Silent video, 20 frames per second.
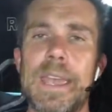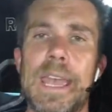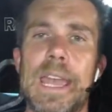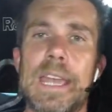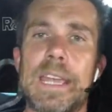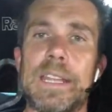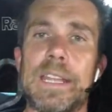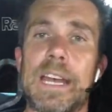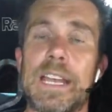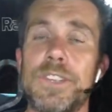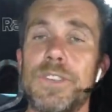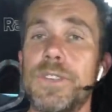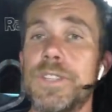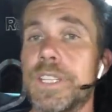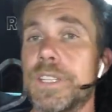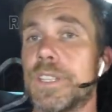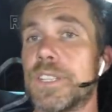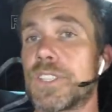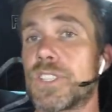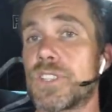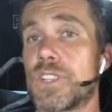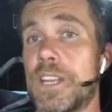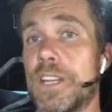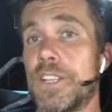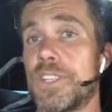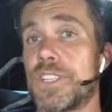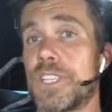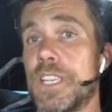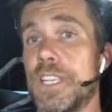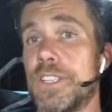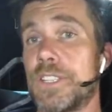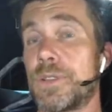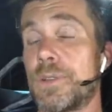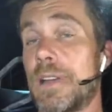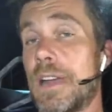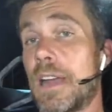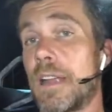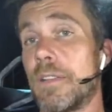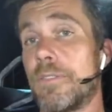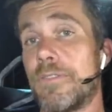And using this strategy
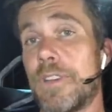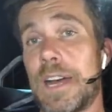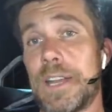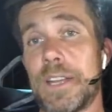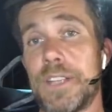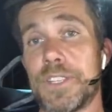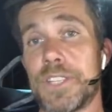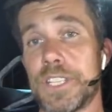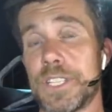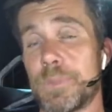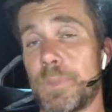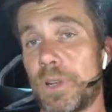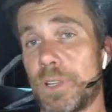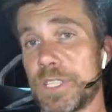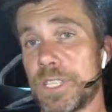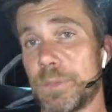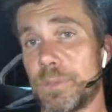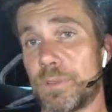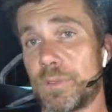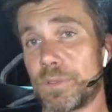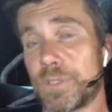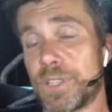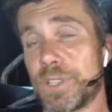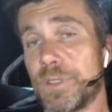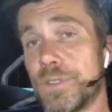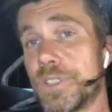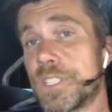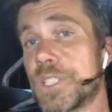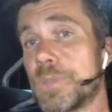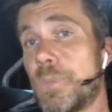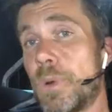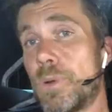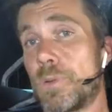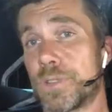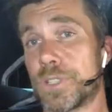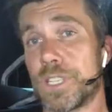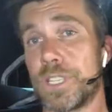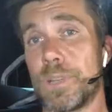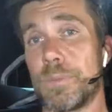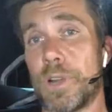to our advantage, it's possible to
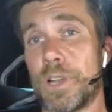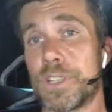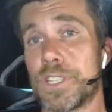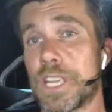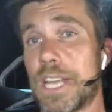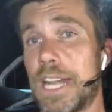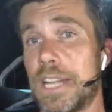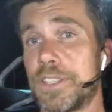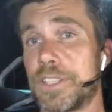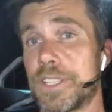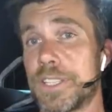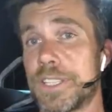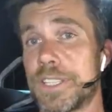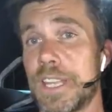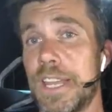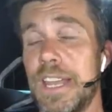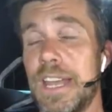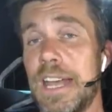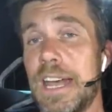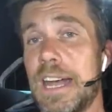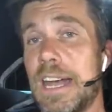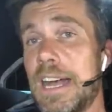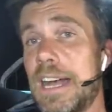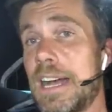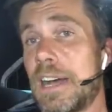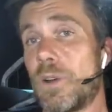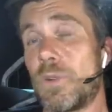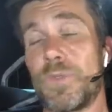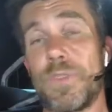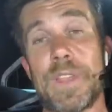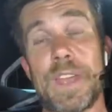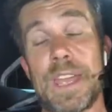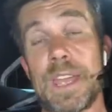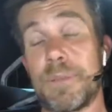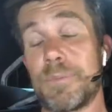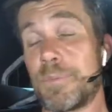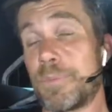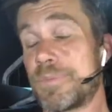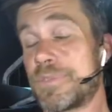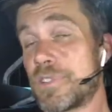spool turbochargers
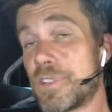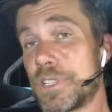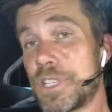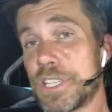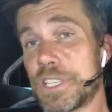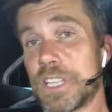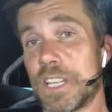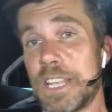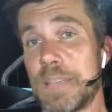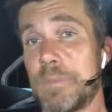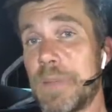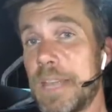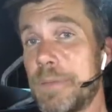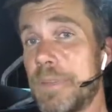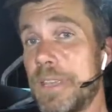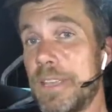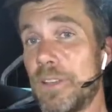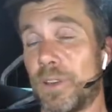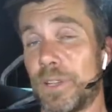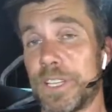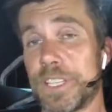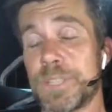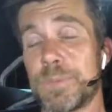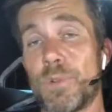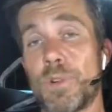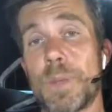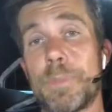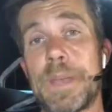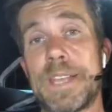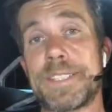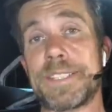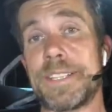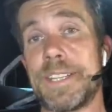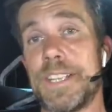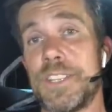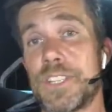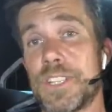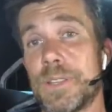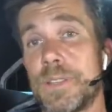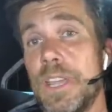that traditionally maybe on a small
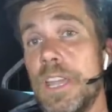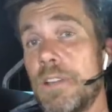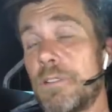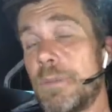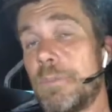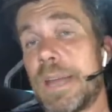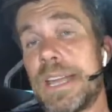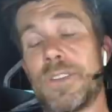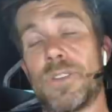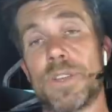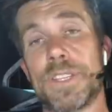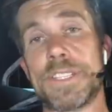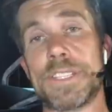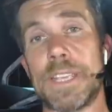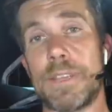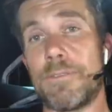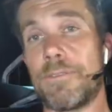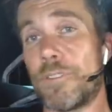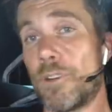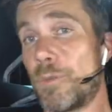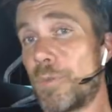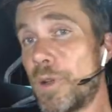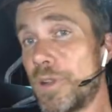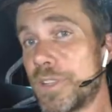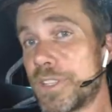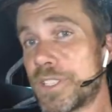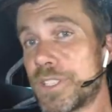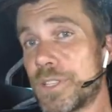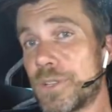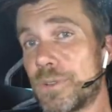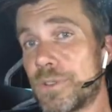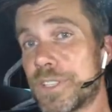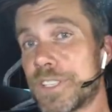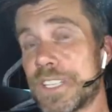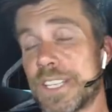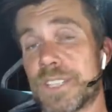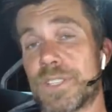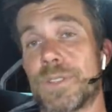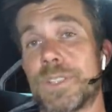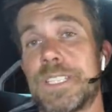capacity engine we may not see full boost till
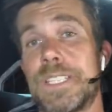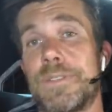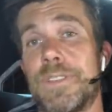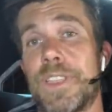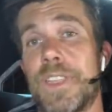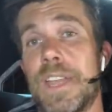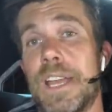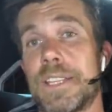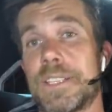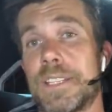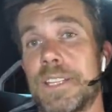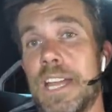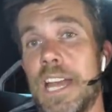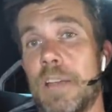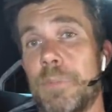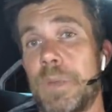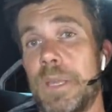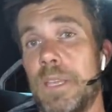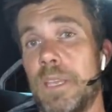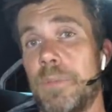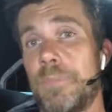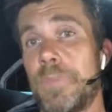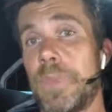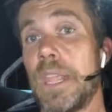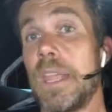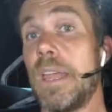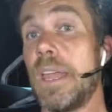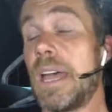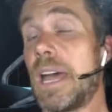6 or 7,000 RPM.